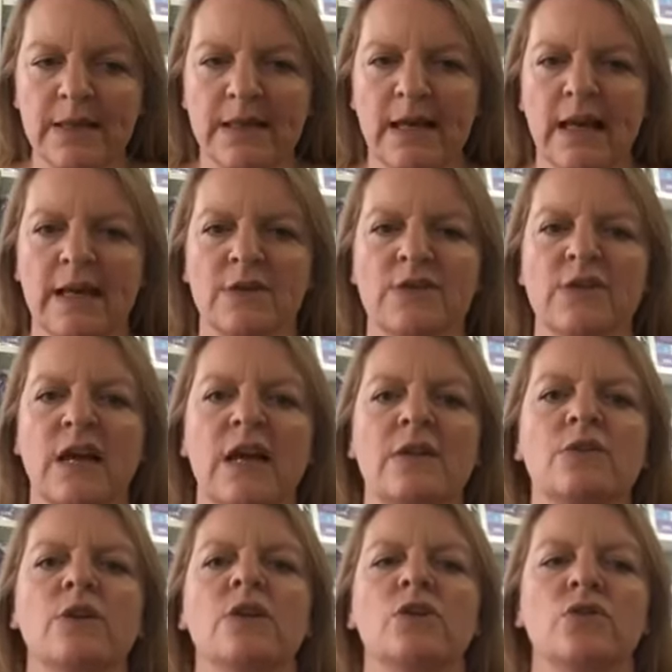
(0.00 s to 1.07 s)
the house
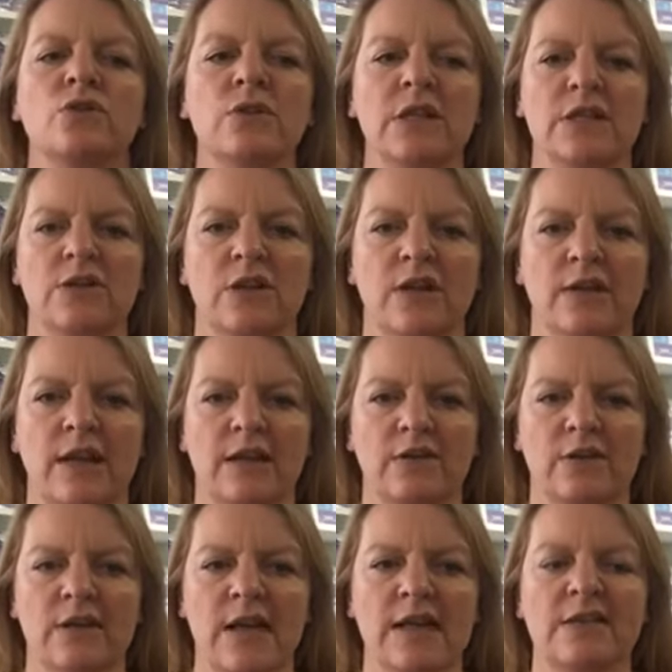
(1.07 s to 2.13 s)
down, you need to cut out
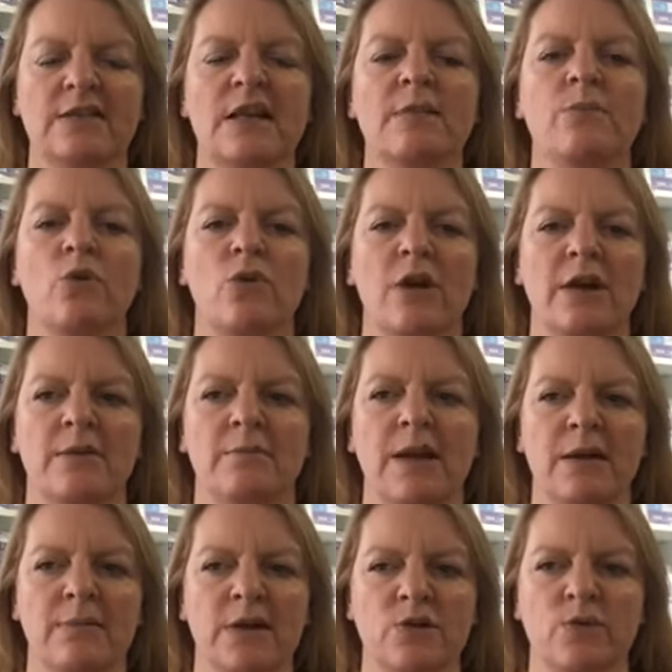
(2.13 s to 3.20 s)
the day sleep or cut it
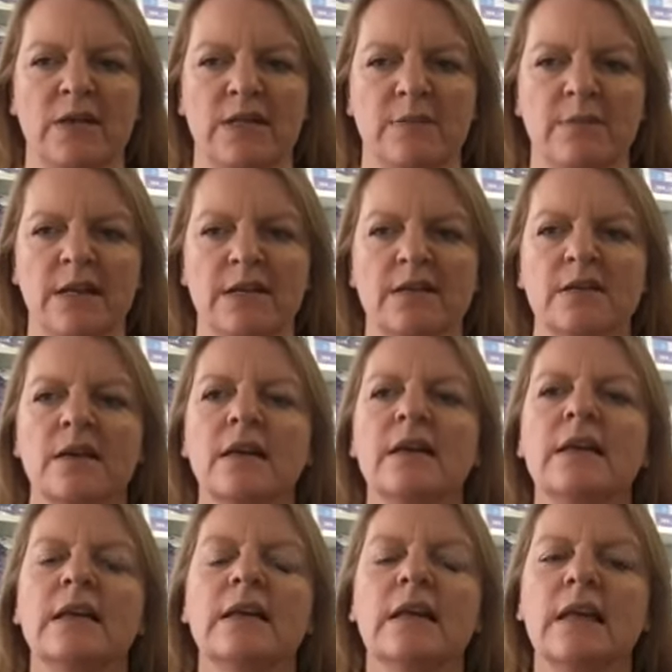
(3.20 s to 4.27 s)
back by 20 minutes.
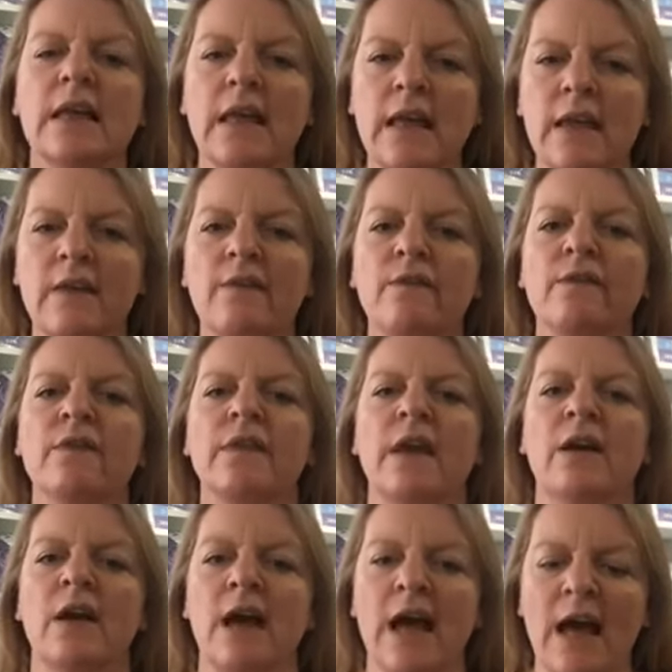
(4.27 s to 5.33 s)
If
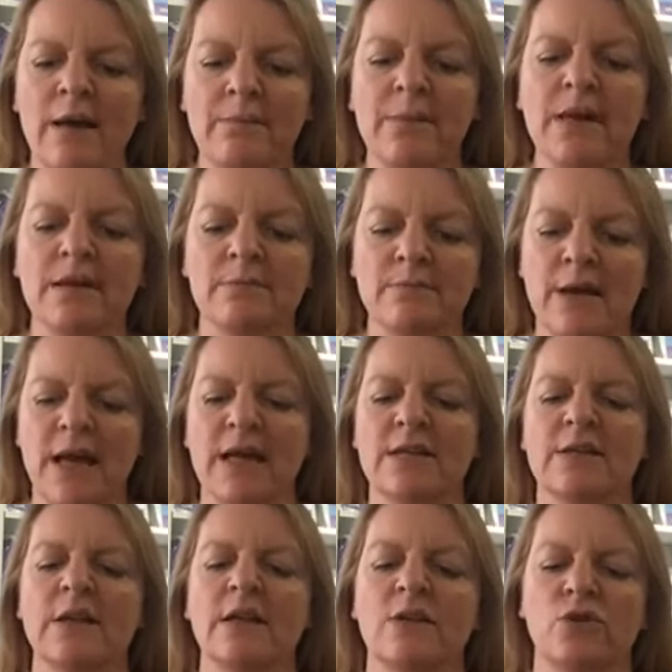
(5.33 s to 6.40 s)
they're happy in
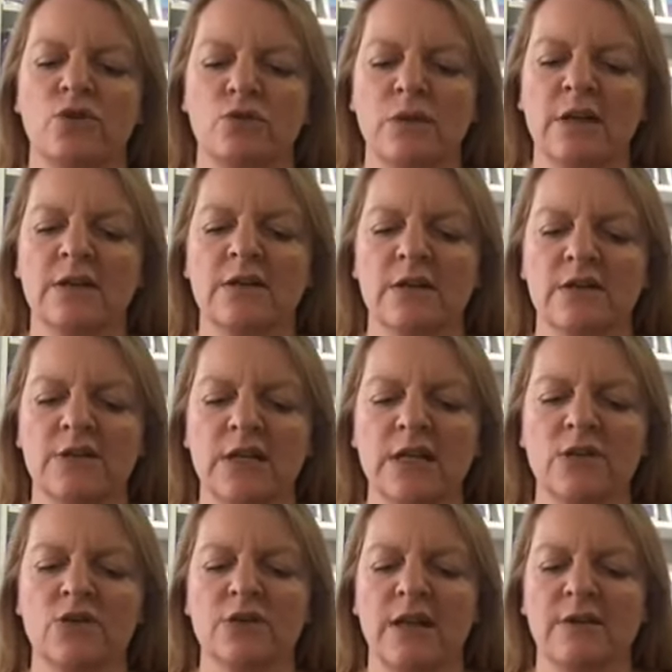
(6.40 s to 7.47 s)
bed, you can
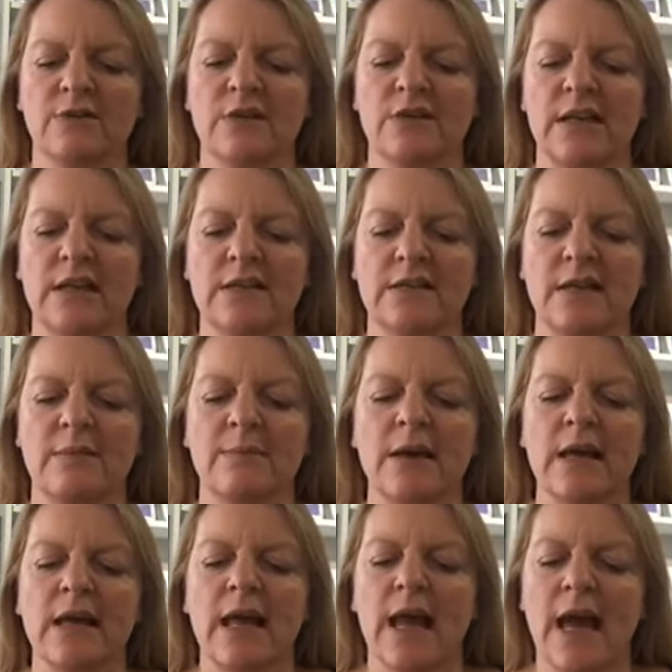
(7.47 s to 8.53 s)
continue to have the day sleep
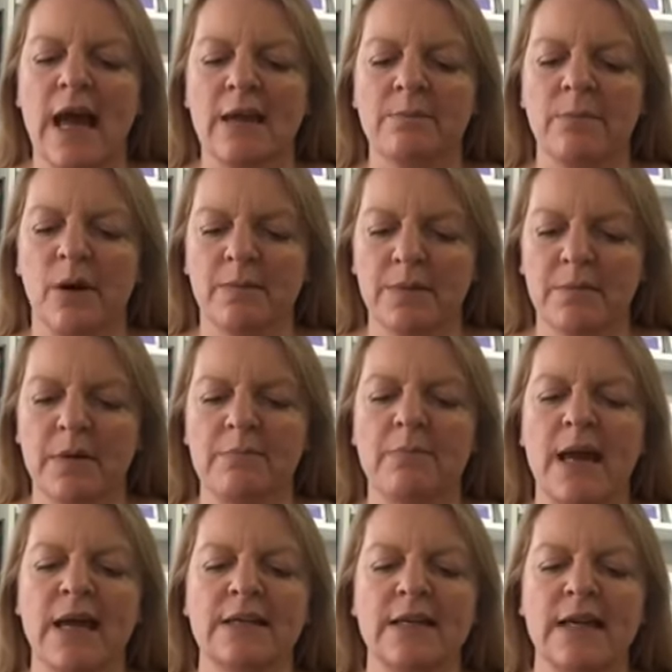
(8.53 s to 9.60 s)
and pop them in
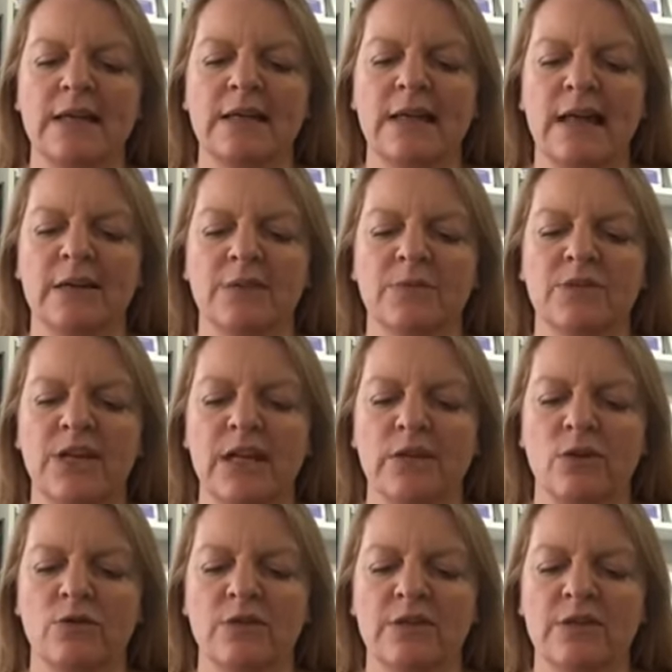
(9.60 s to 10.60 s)
bed and allow them to take longer to